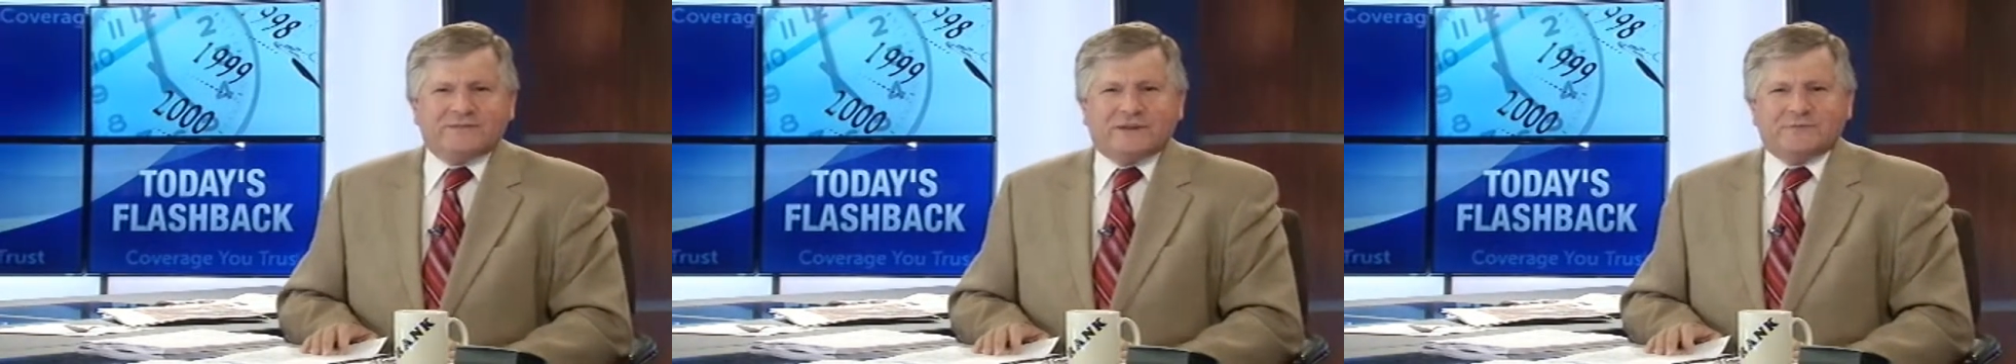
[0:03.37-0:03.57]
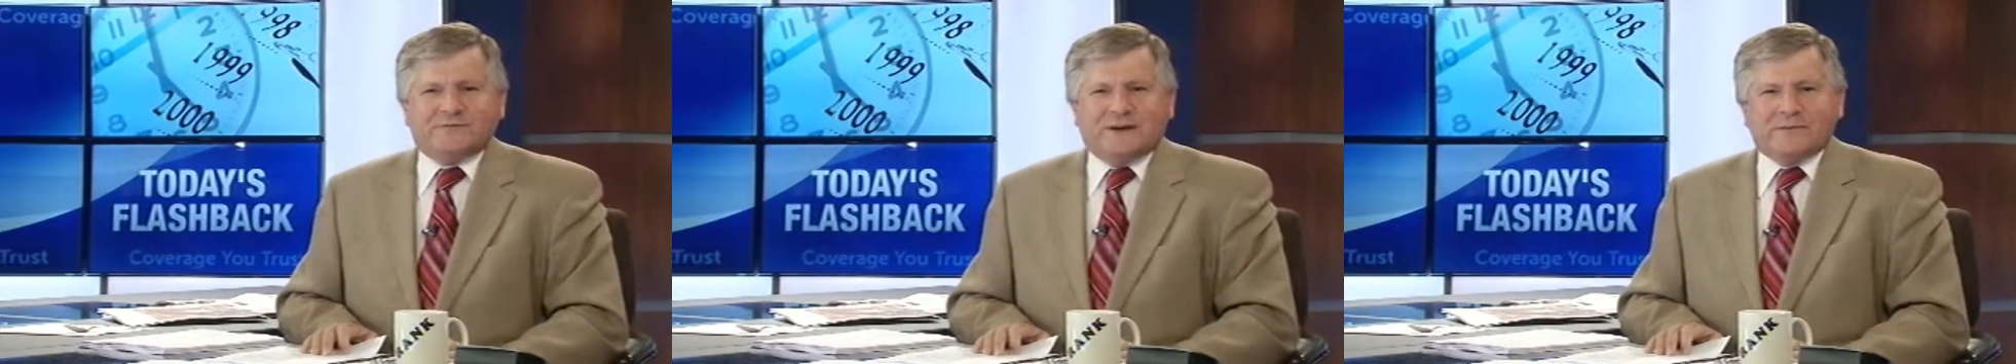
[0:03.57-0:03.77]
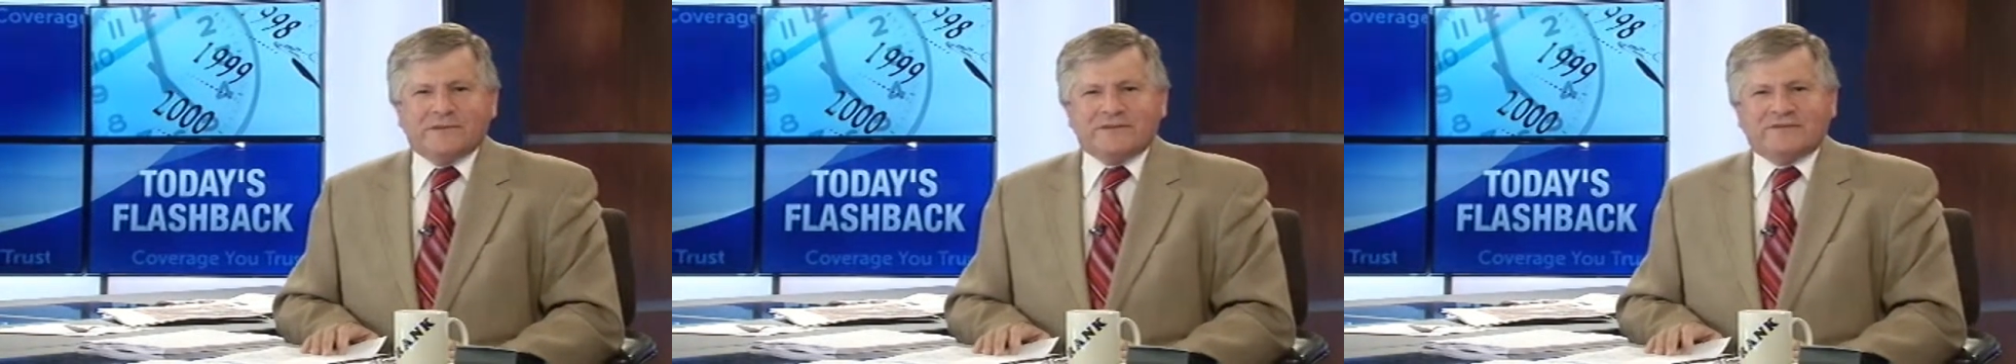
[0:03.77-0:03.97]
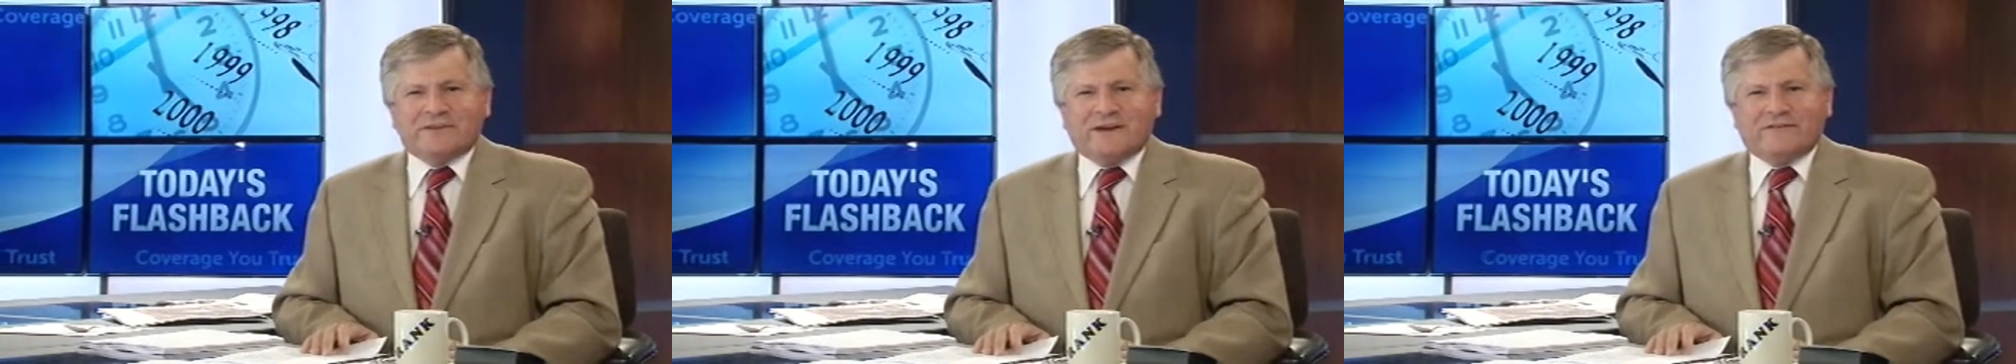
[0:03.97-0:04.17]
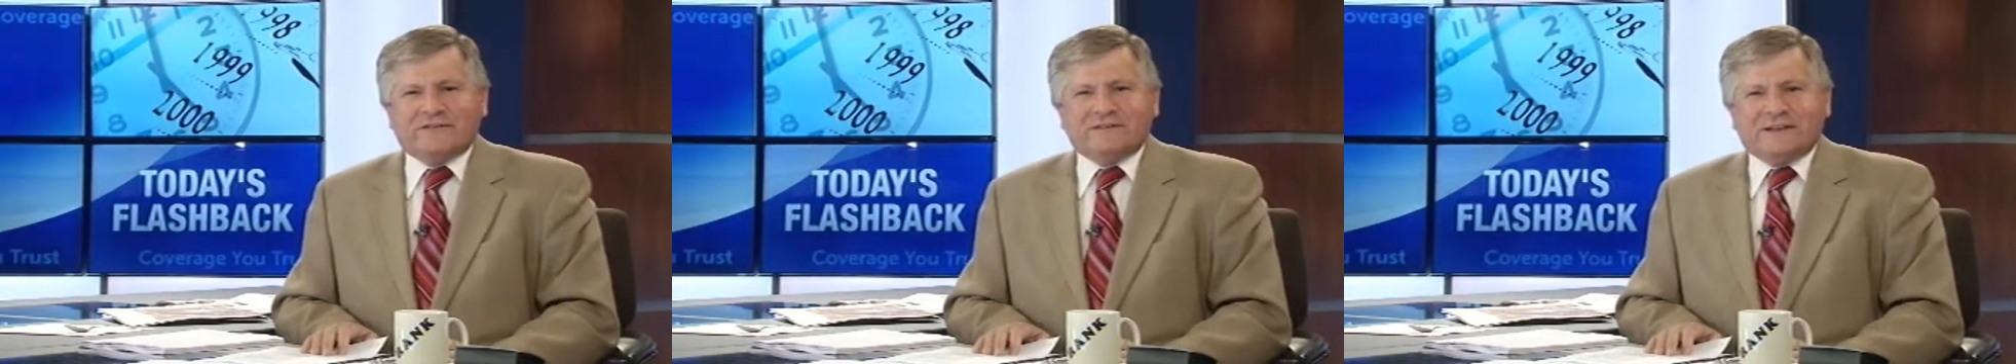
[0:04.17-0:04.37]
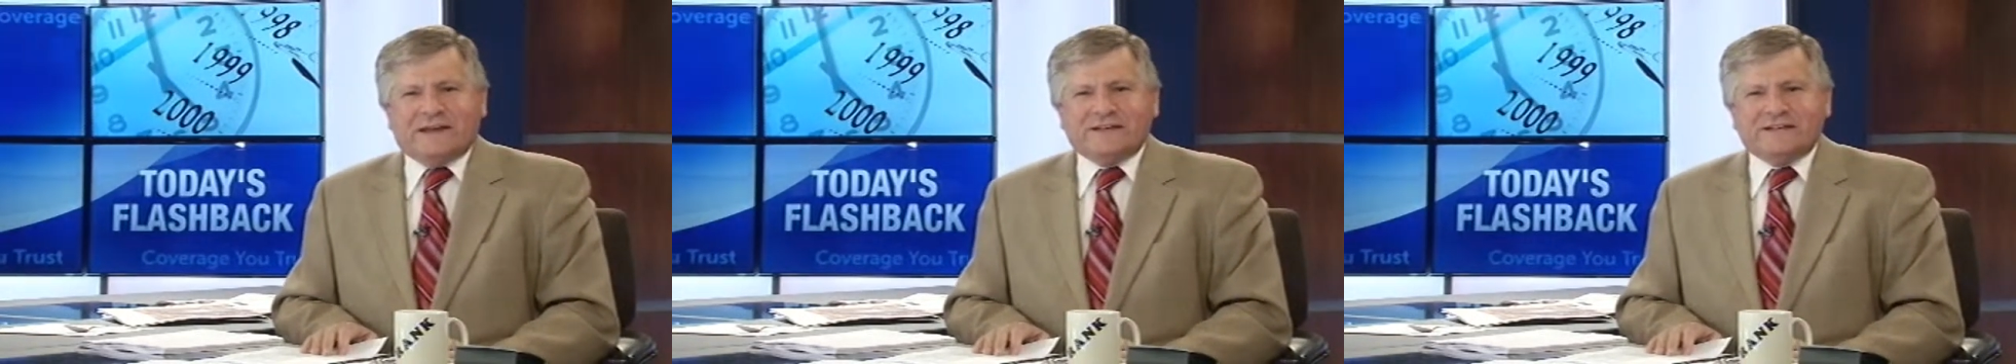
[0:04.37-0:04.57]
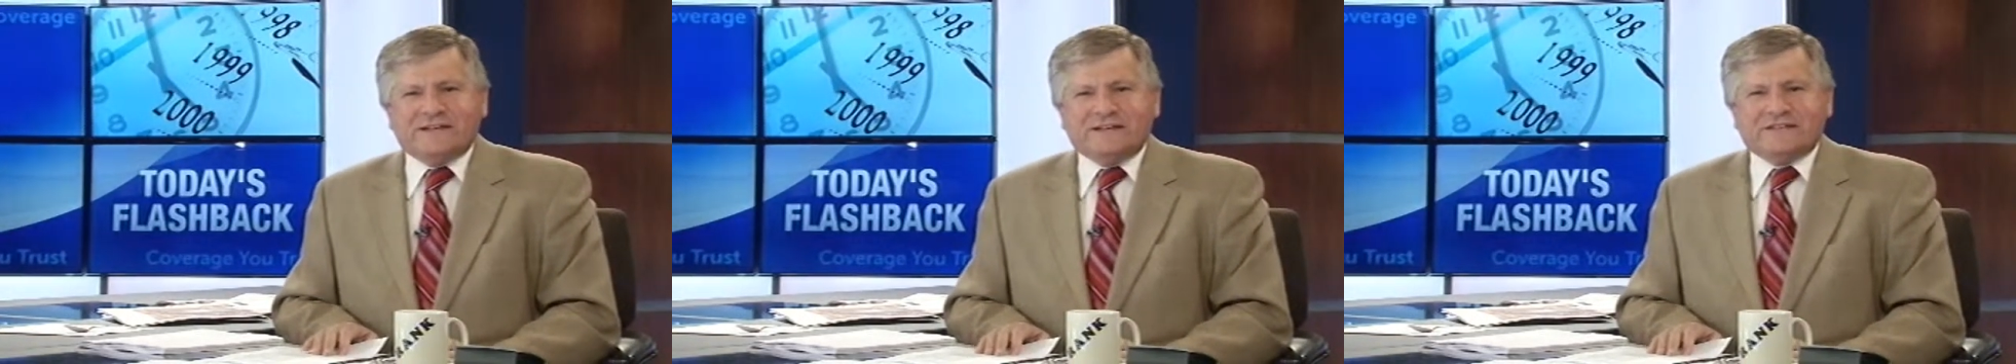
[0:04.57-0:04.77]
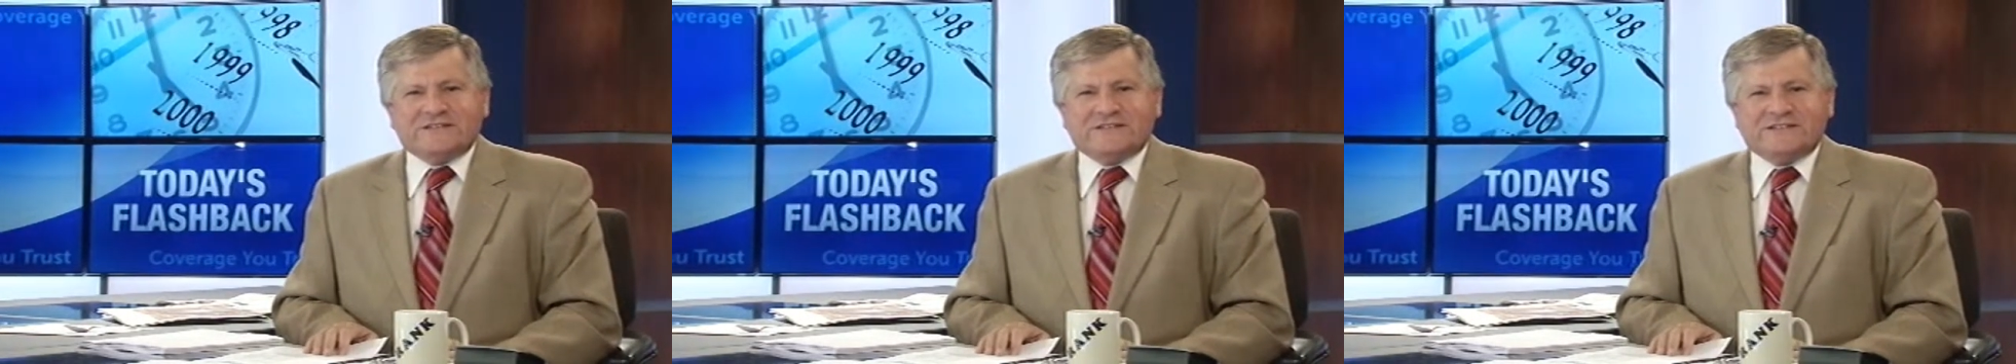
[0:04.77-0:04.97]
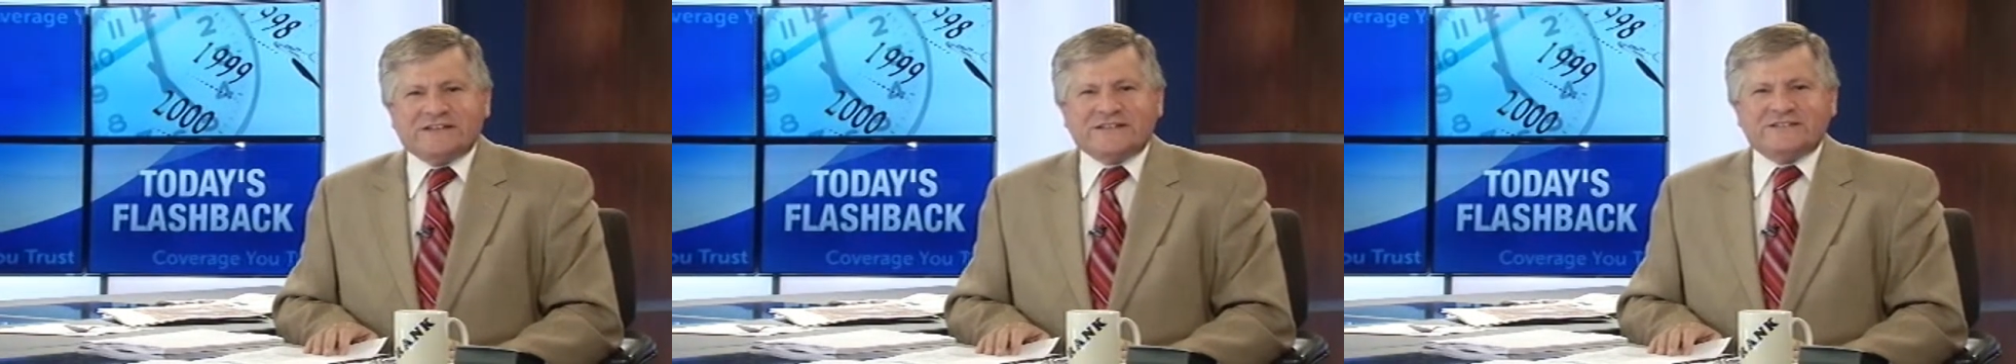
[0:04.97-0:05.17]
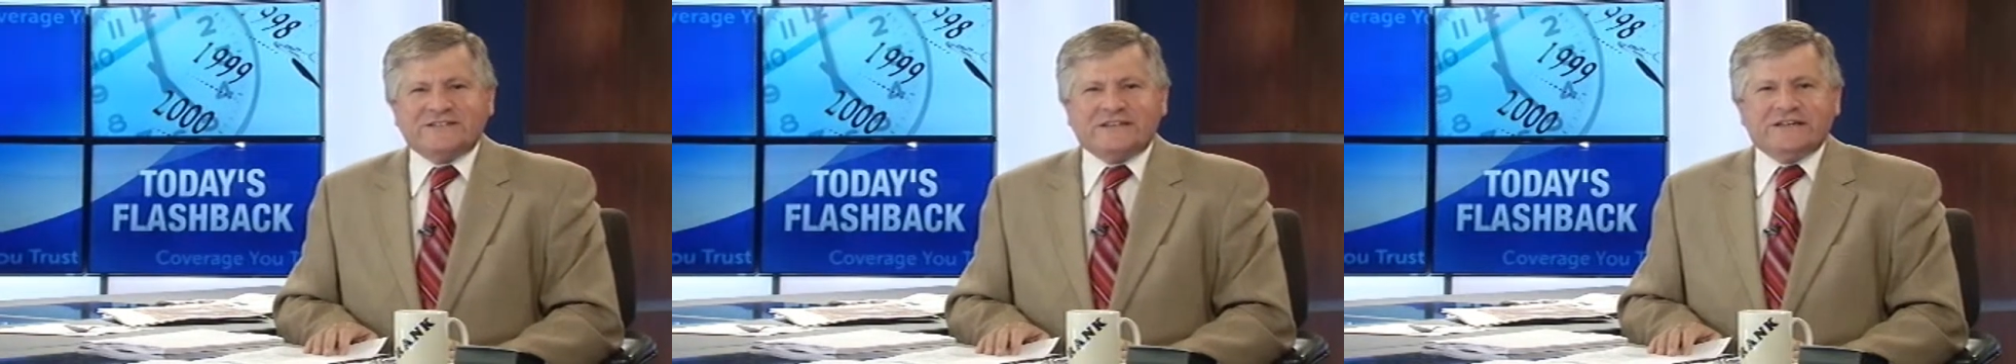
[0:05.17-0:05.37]
September the 7th,
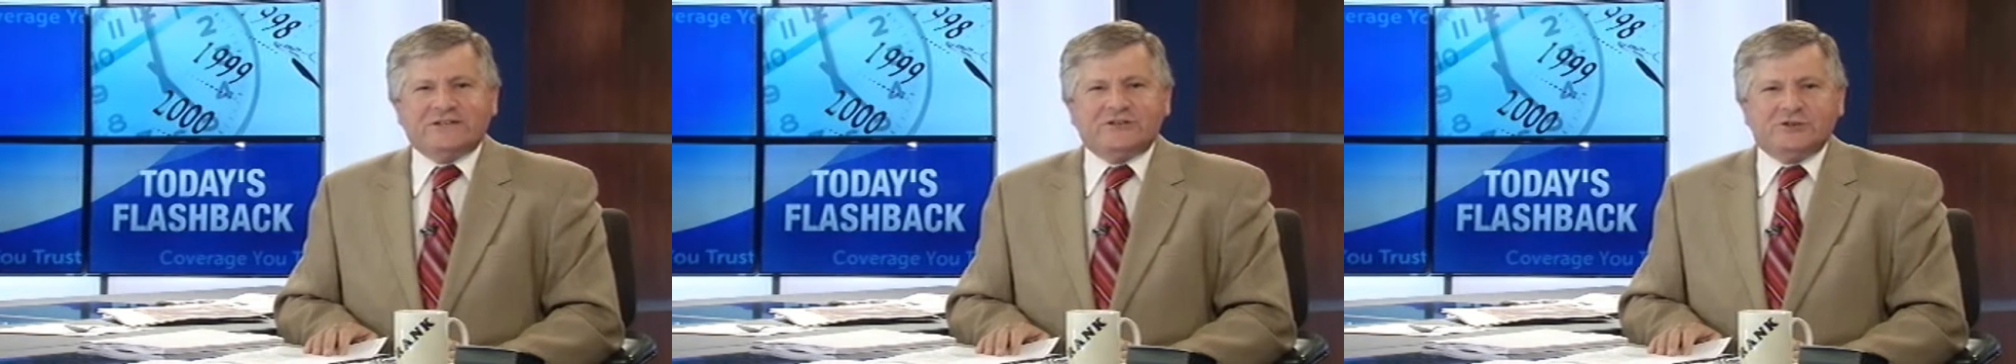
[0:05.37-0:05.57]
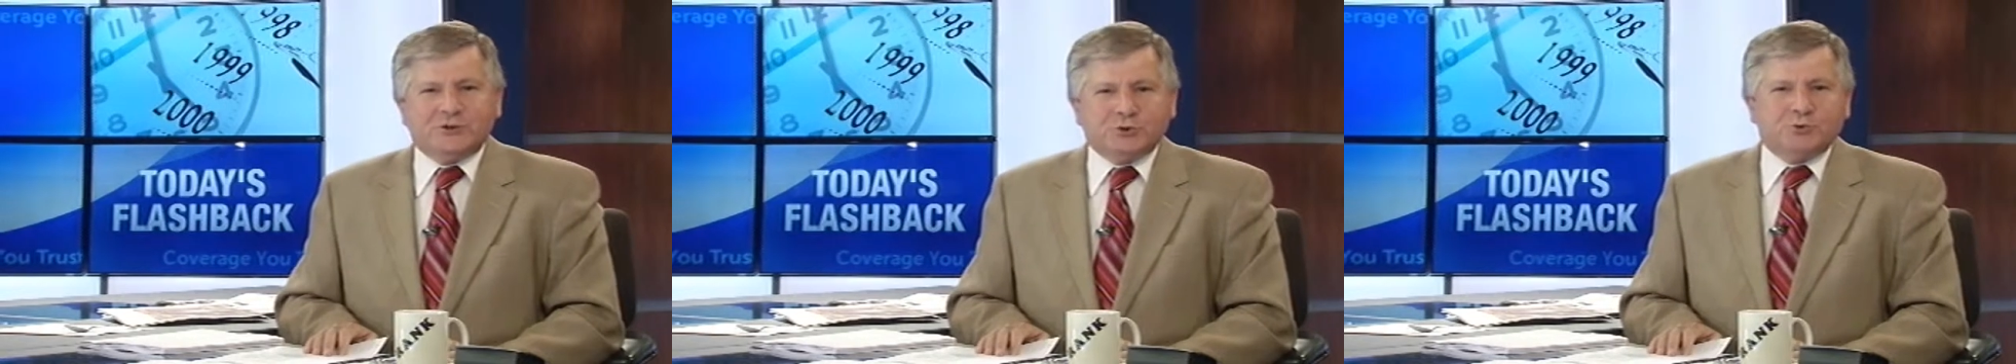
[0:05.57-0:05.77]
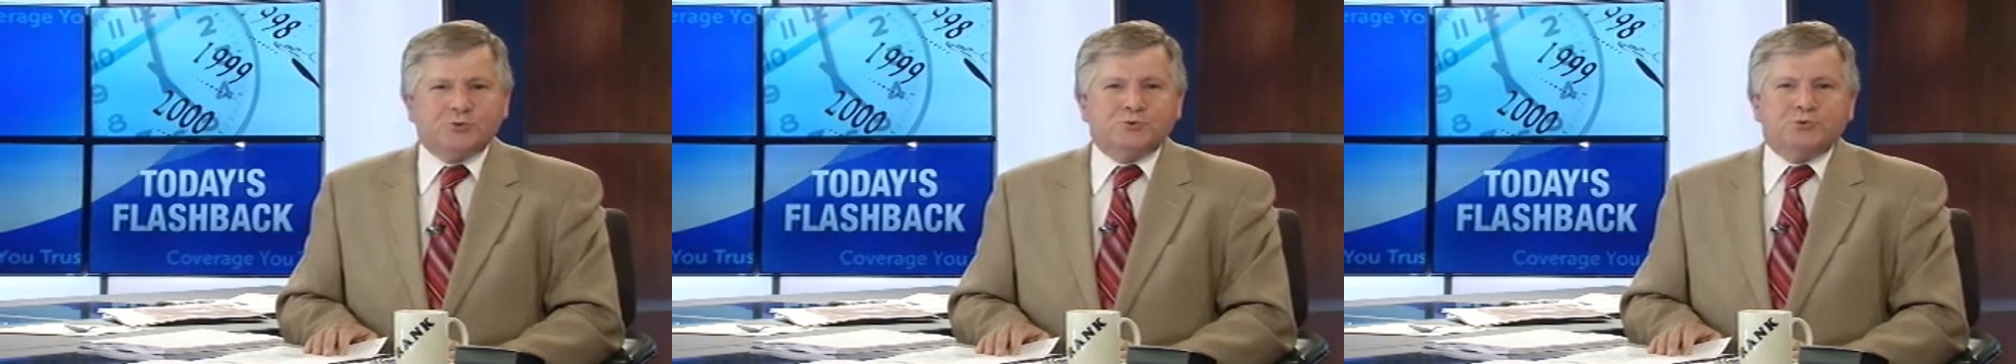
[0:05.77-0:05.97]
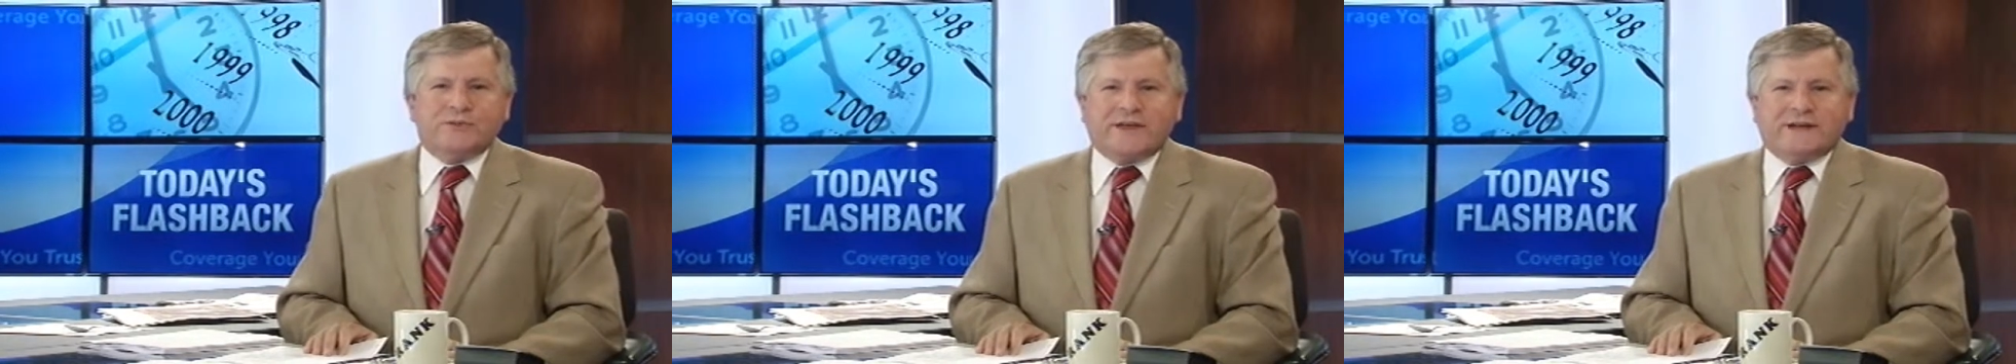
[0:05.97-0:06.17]
1962.